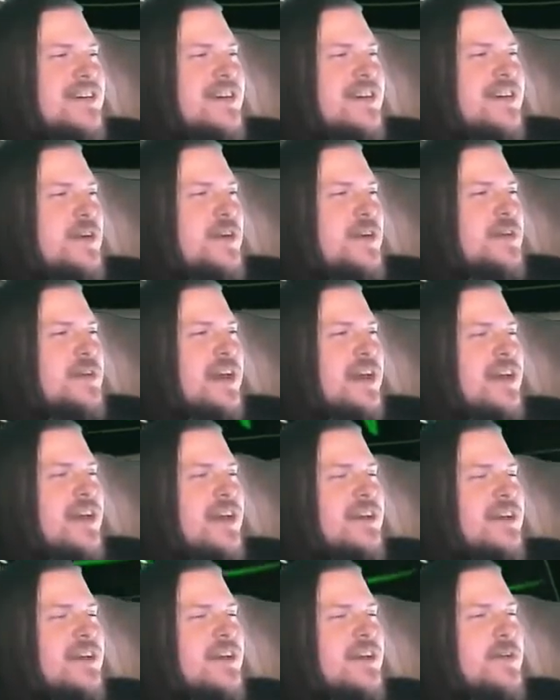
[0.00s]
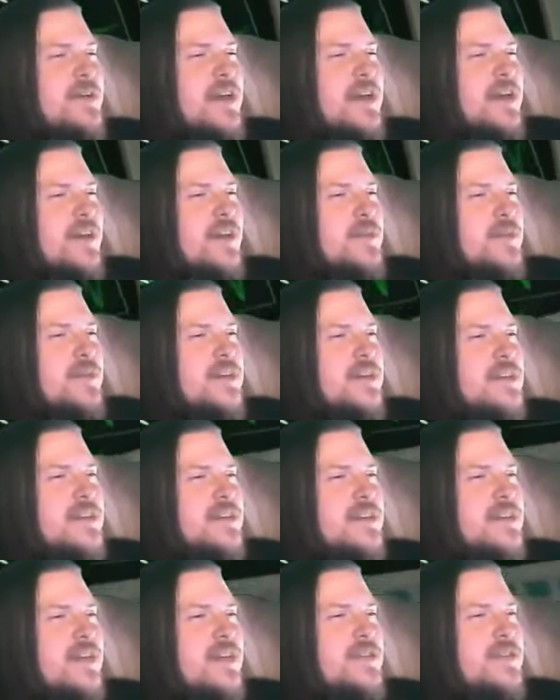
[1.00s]
Okay, okay, we're gonna
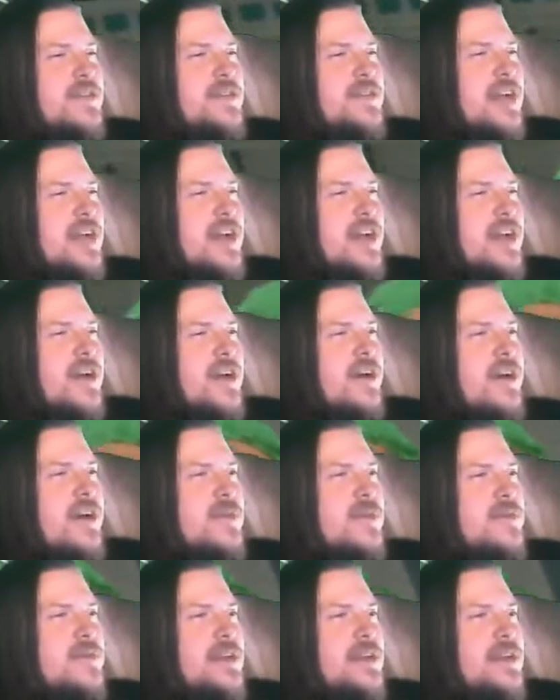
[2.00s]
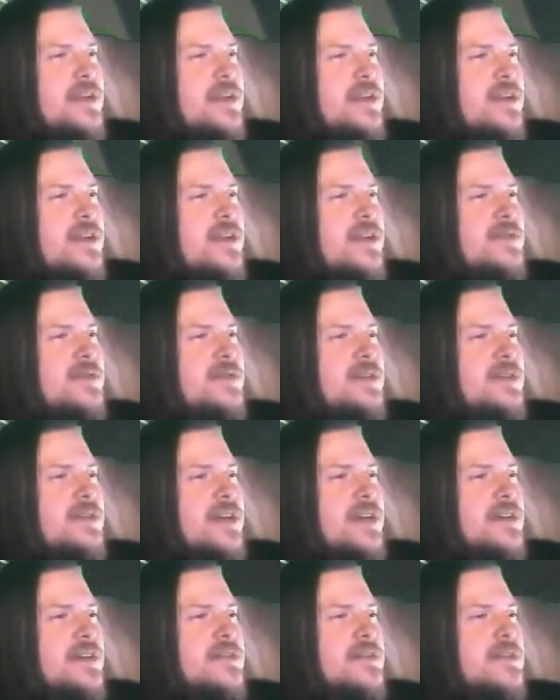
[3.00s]
save you, Jack. Oh, we need to close
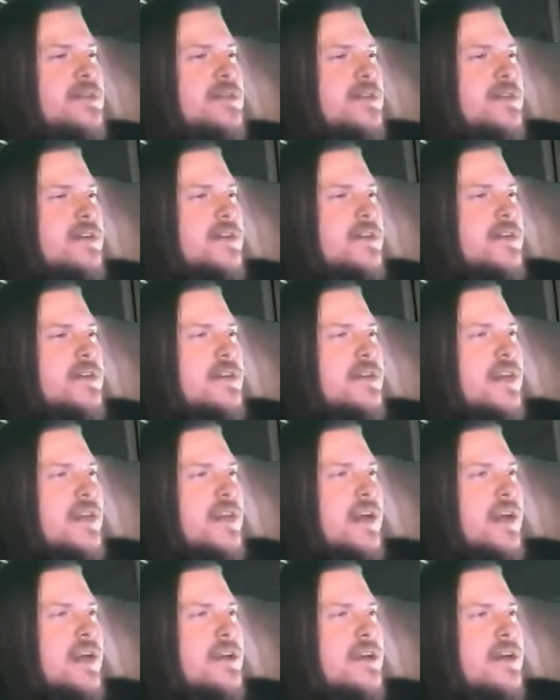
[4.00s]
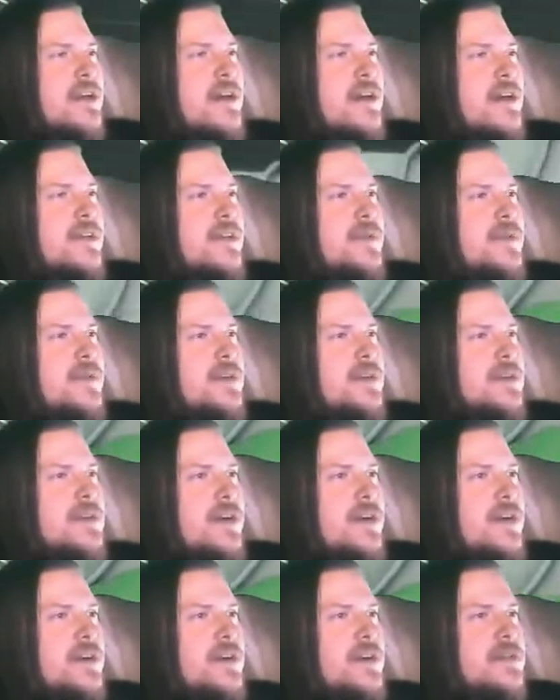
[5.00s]
this. Like, otherwise
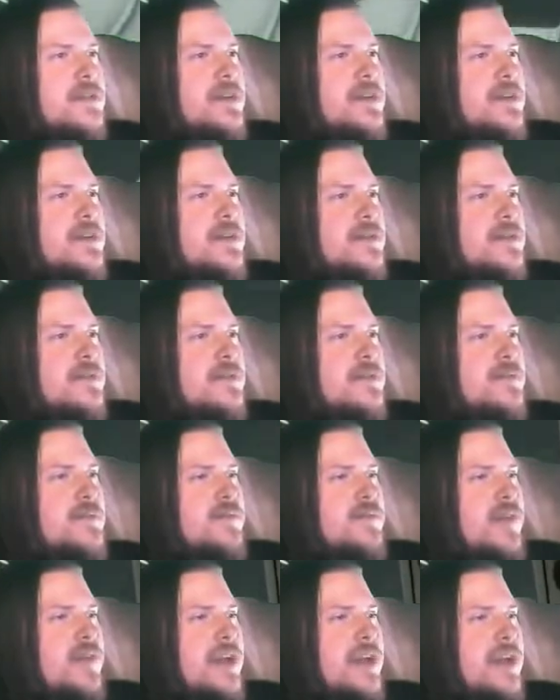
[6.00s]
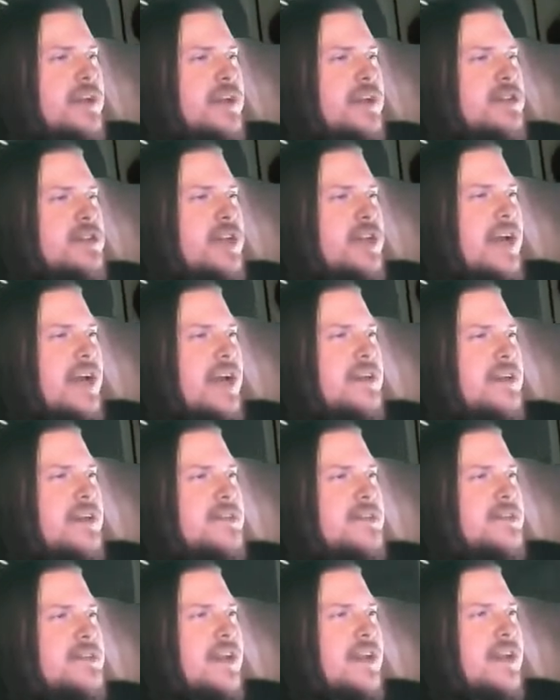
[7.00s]
the heart's gonna break and Jack
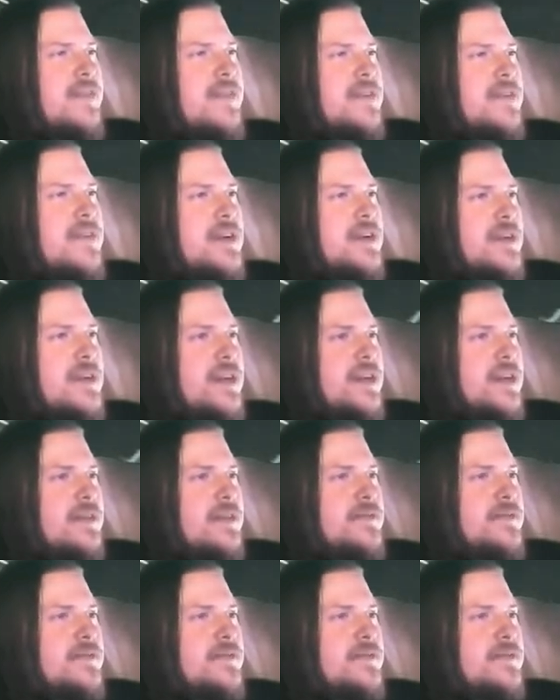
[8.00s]
is never gonna live.